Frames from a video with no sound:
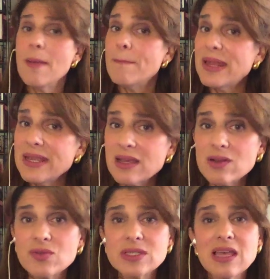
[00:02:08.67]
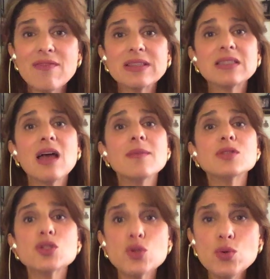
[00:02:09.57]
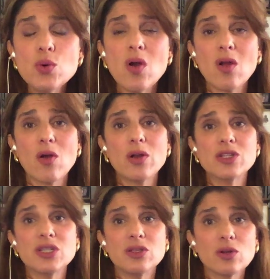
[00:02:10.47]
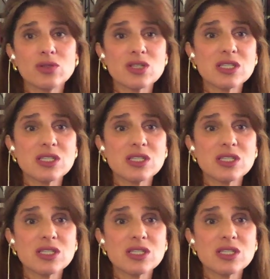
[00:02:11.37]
Many countries have at times two oncology doctors